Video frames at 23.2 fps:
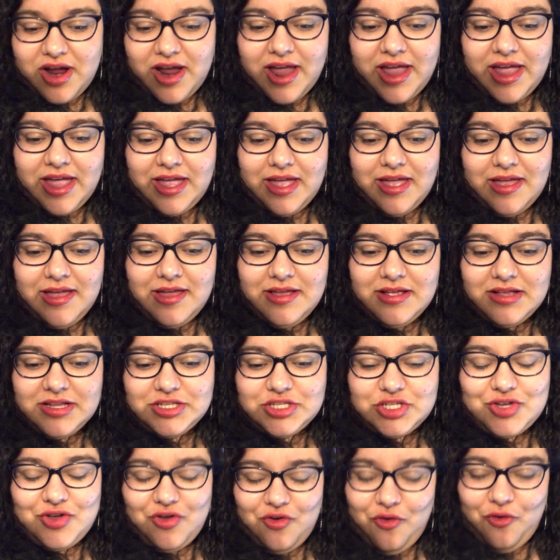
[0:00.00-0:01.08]
try
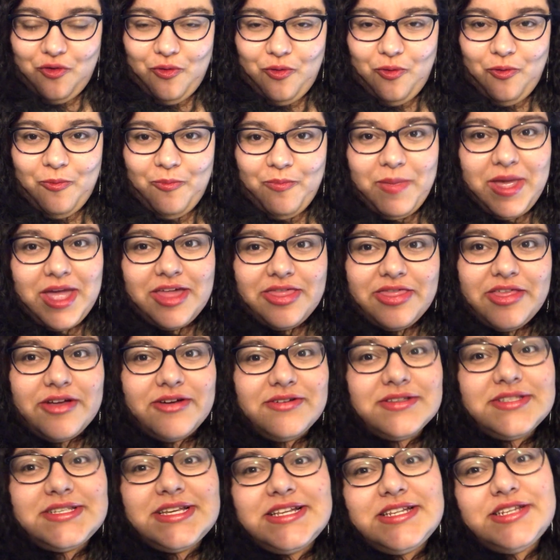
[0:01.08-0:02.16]
to make
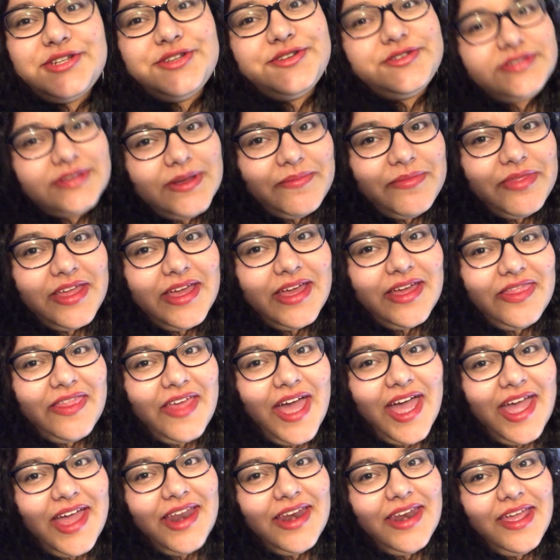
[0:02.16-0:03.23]
those into
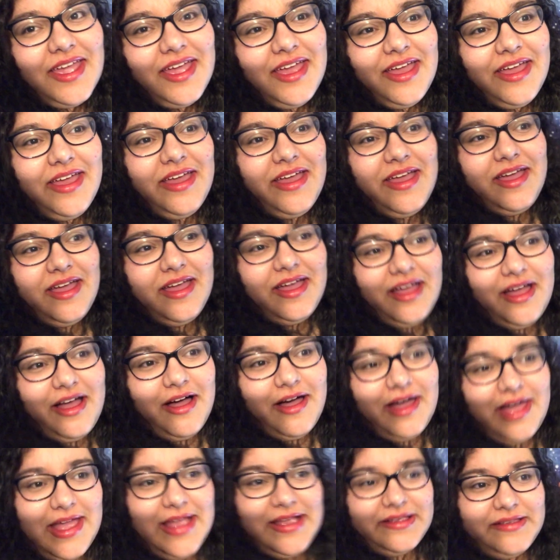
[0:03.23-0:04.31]
something that
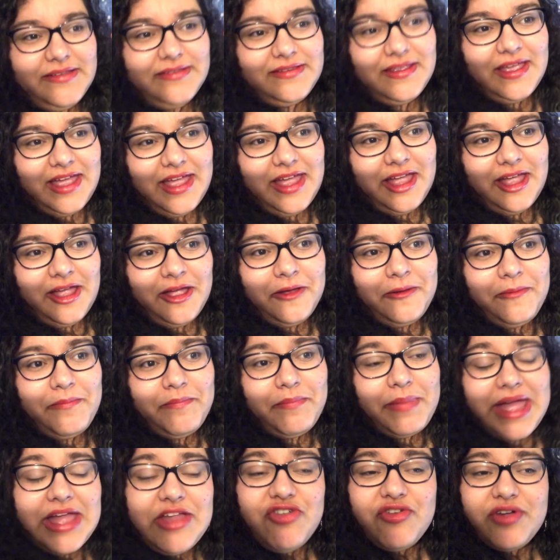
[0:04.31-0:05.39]
is a
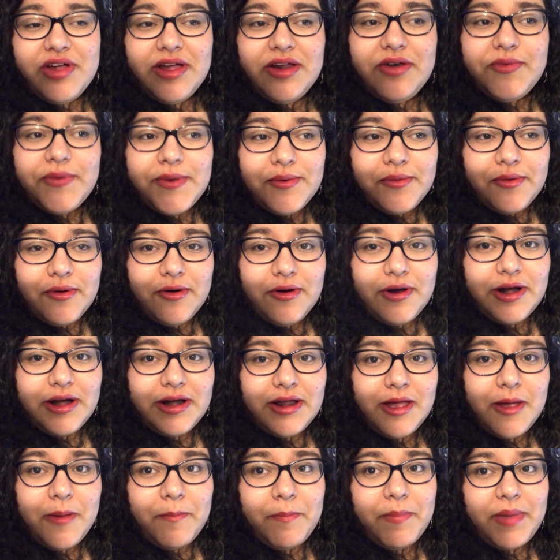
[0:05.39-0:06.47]
Patreon
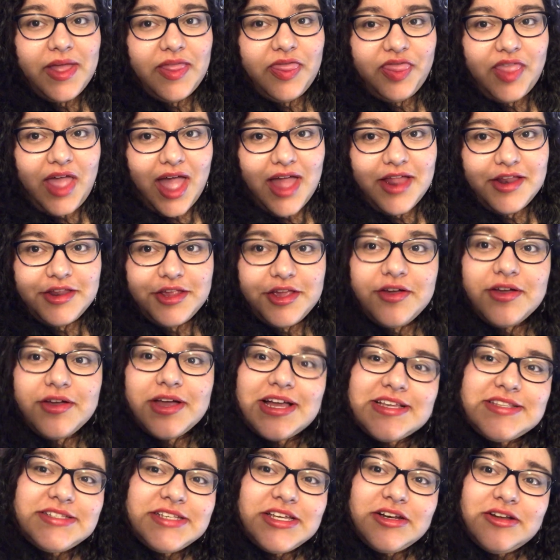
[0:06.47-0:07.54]
reward, but that you
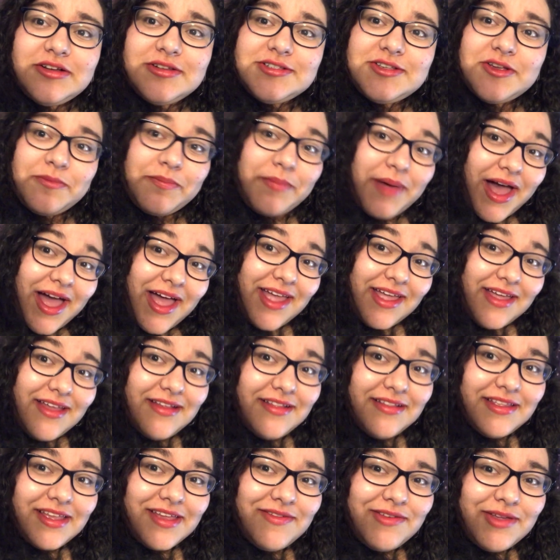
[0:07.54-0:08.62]
guys can also
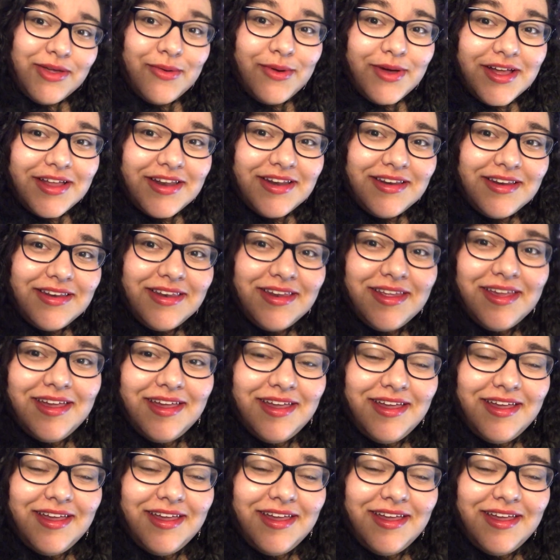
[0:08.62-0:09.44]
buy if you want,